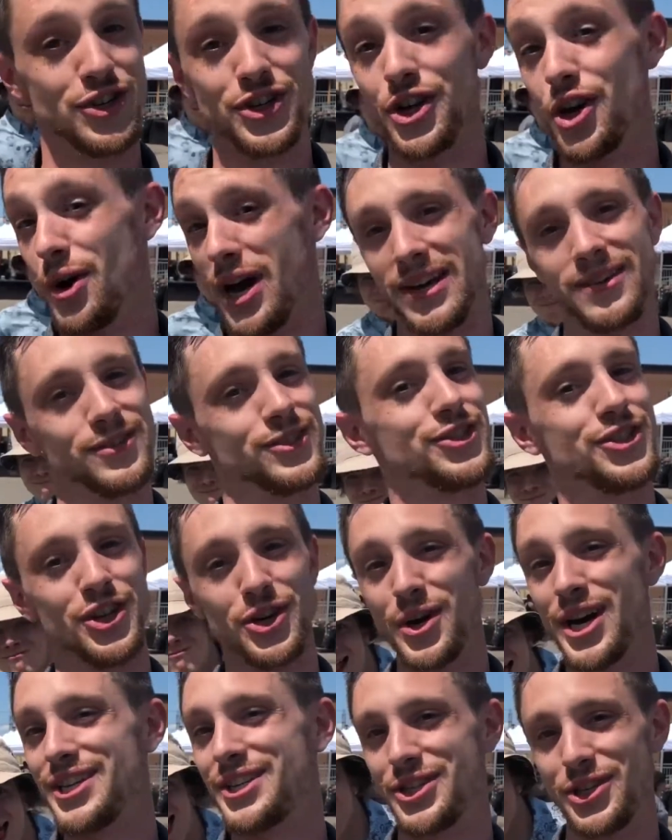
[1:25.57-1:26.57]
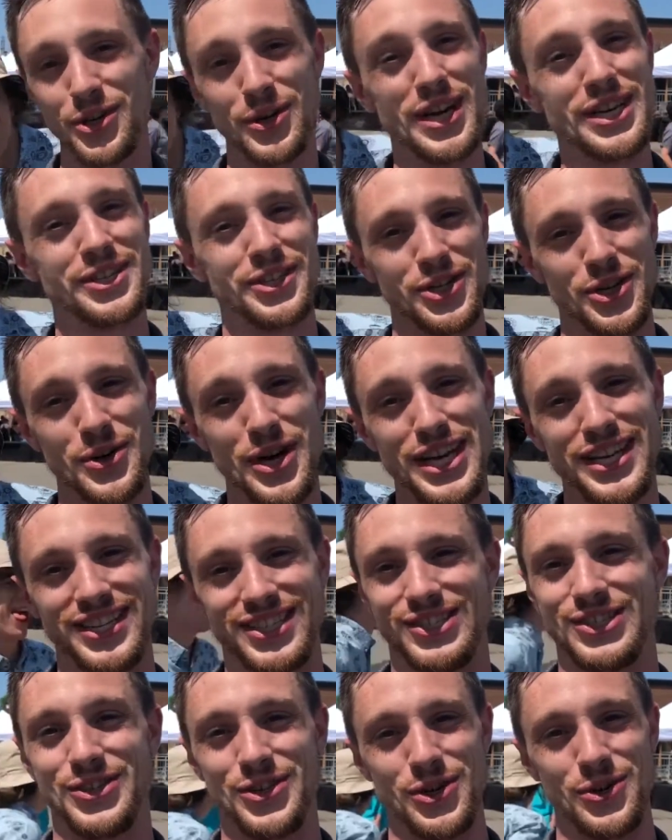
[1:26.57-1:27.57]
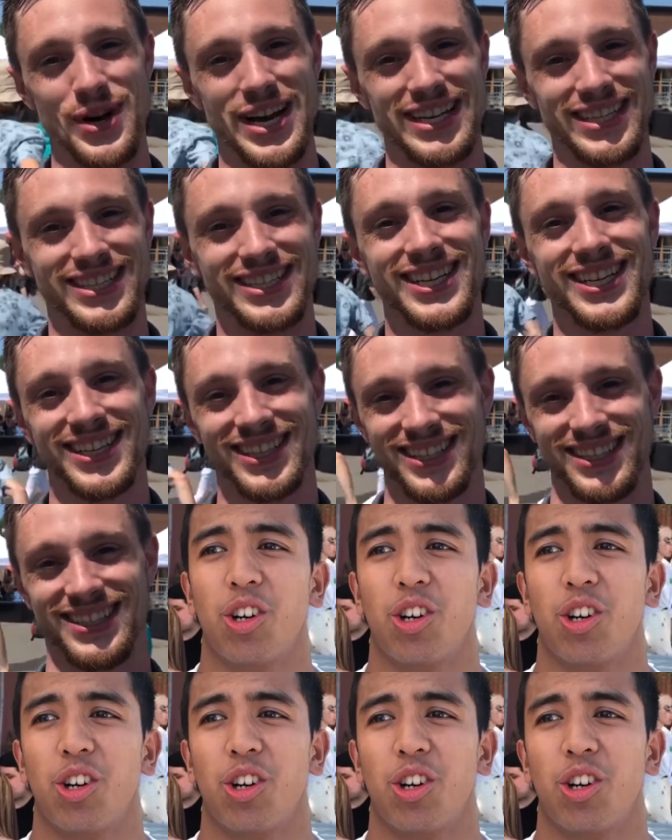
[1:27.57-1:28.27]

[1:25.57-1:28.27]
Do it, do it, do it, do it, do it.